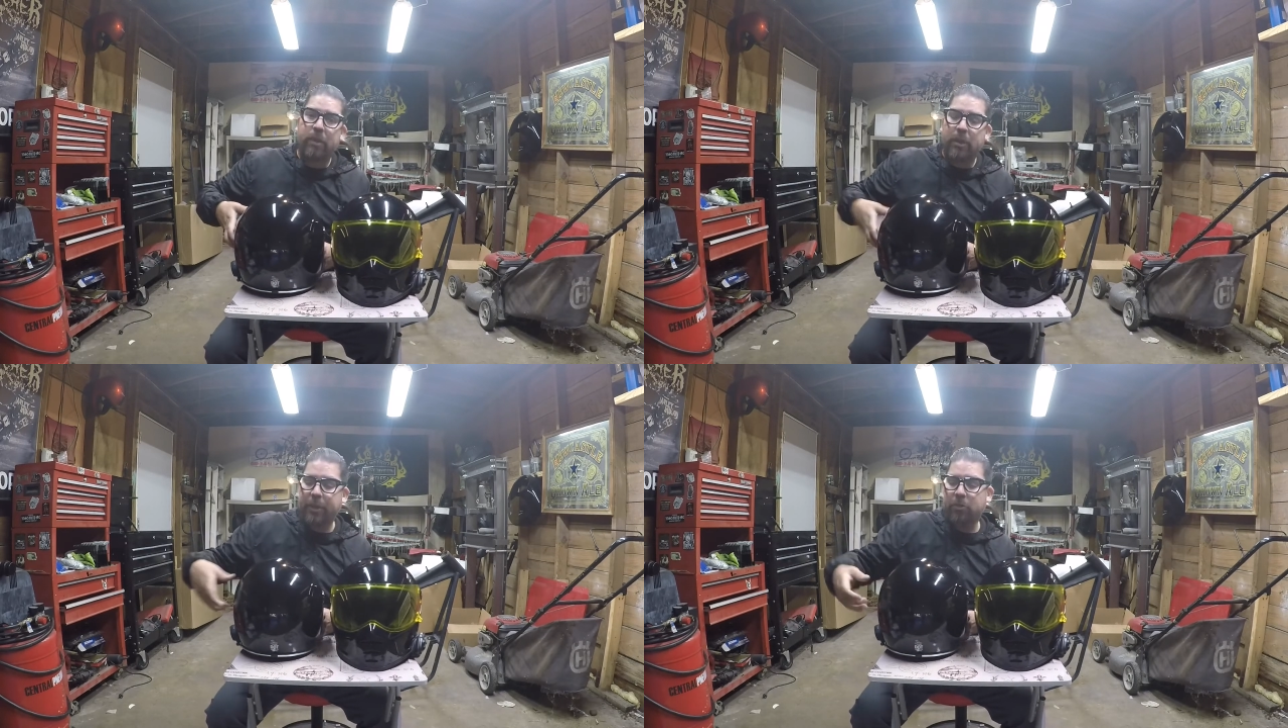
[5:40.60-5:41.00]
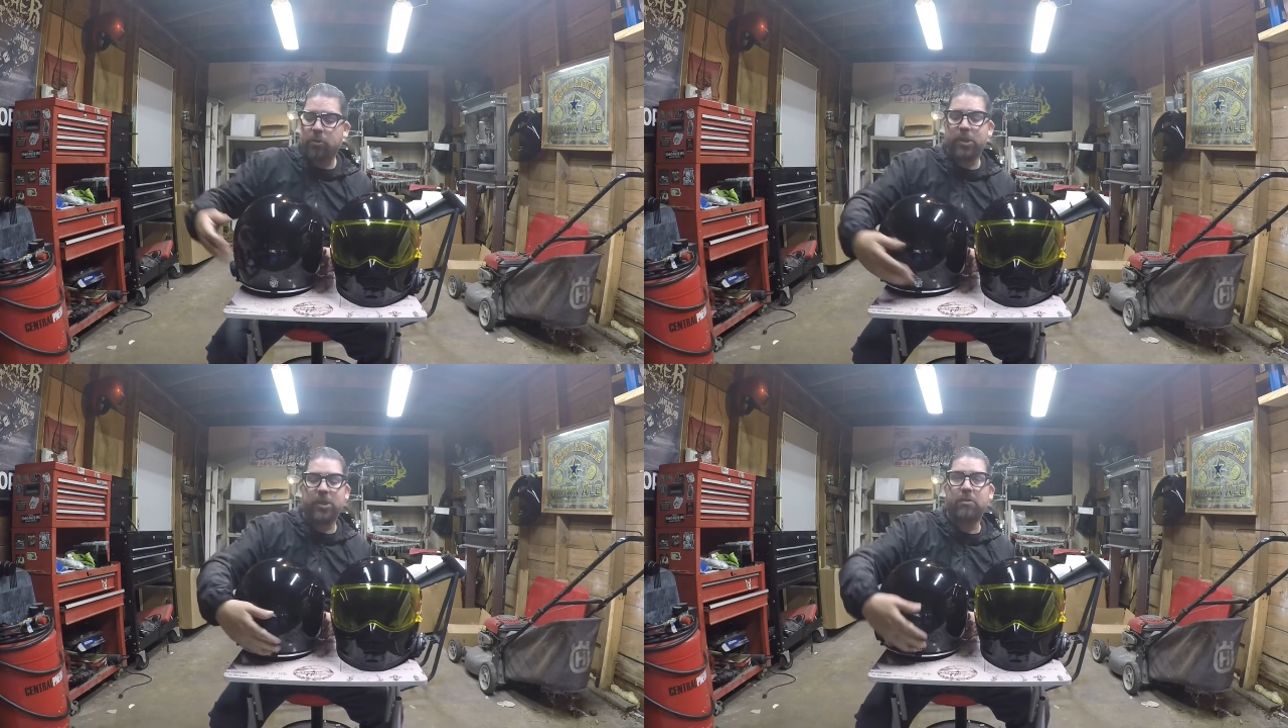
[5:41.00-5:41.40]
like your
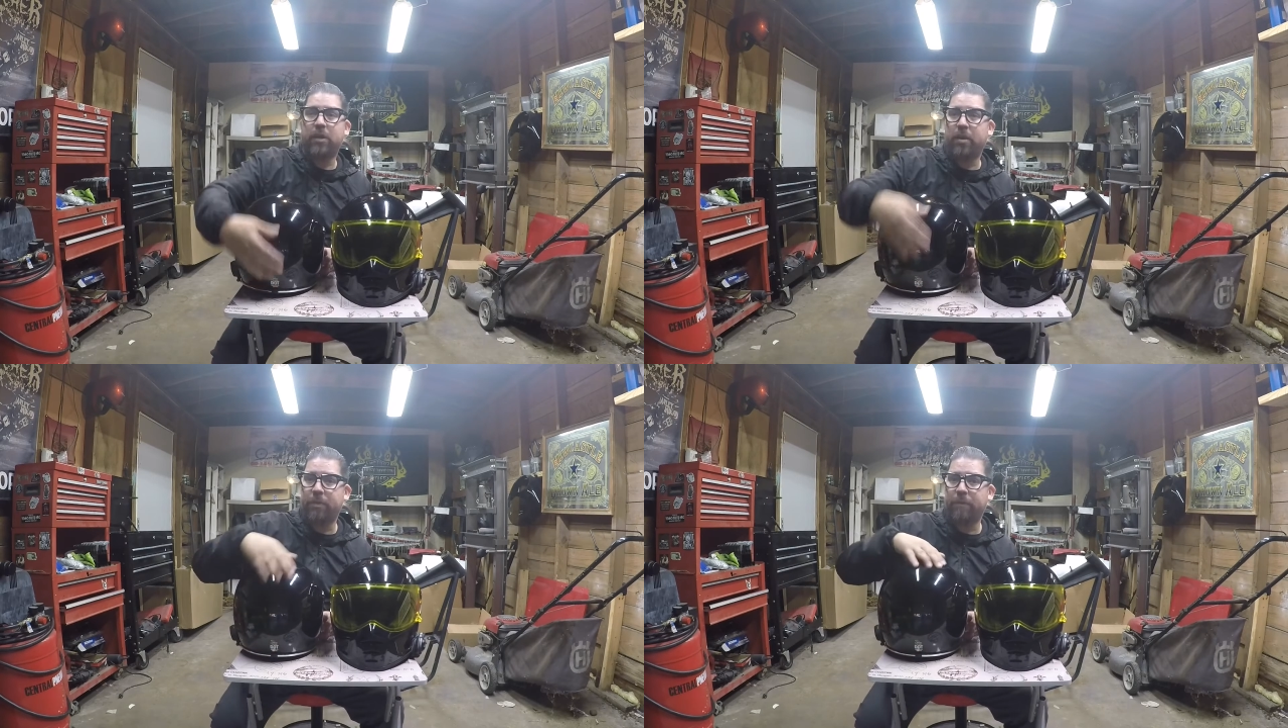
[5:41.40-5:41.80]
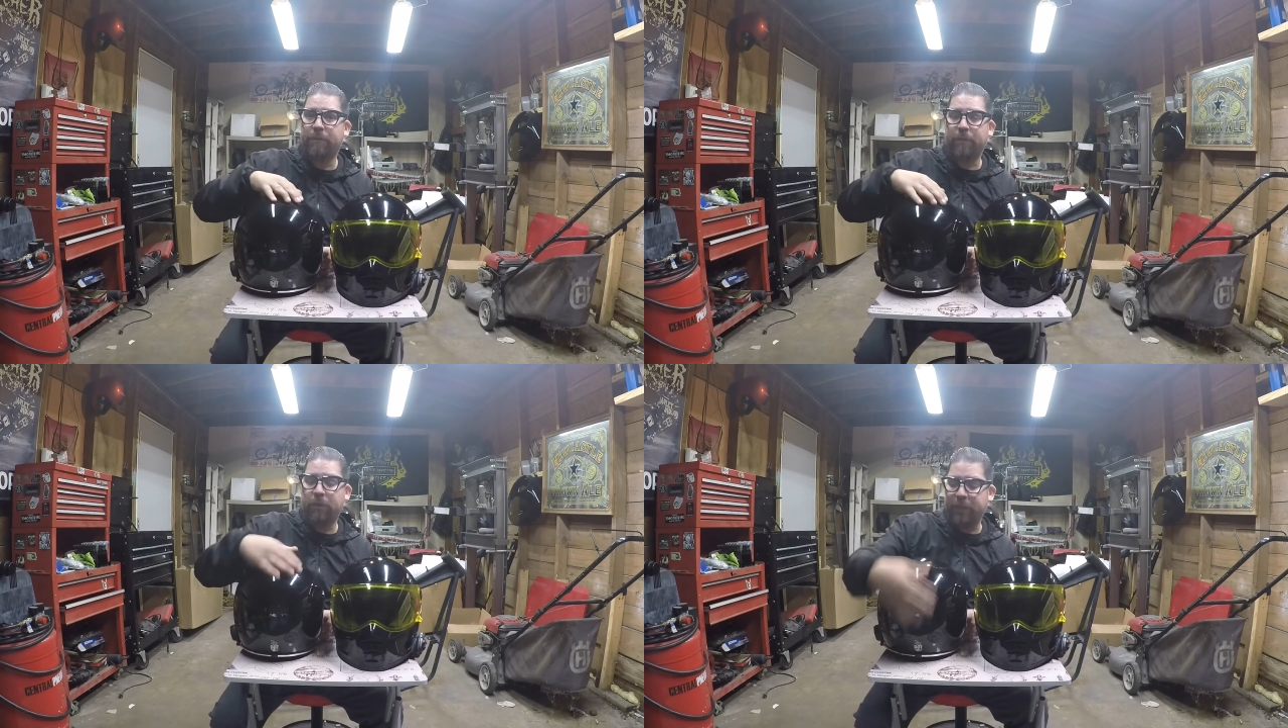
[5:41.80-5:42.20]
traditional helmet,
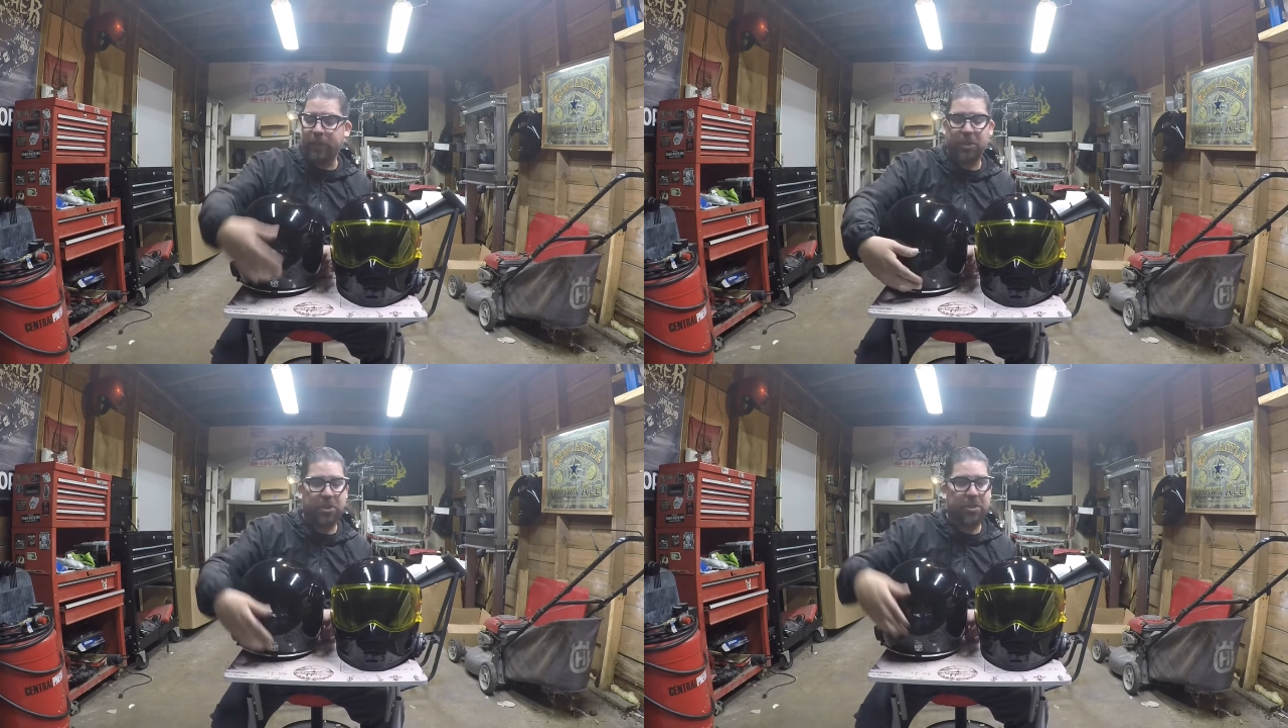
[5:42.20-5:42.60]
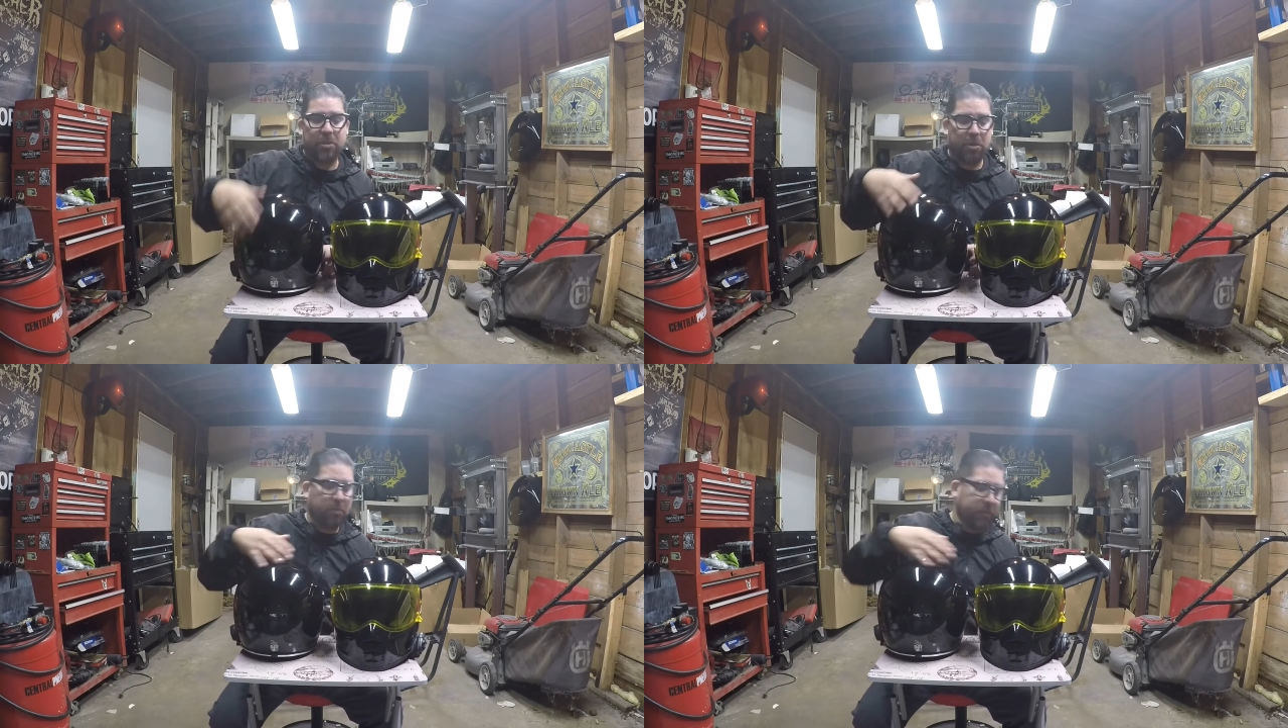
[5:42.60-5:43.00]
full face, just cover.